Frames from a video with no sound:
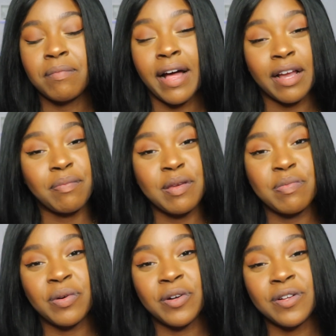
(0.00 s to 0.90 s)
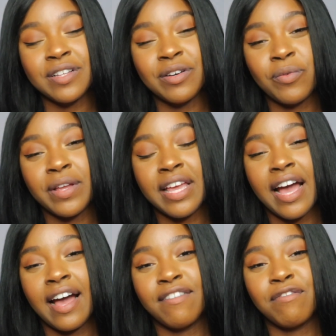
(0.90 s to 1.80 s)
Black people, we
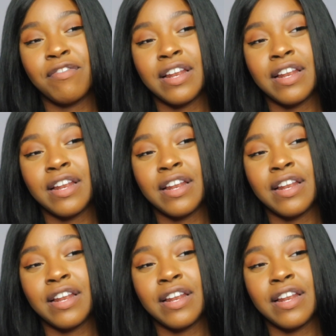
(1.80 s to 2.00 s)
have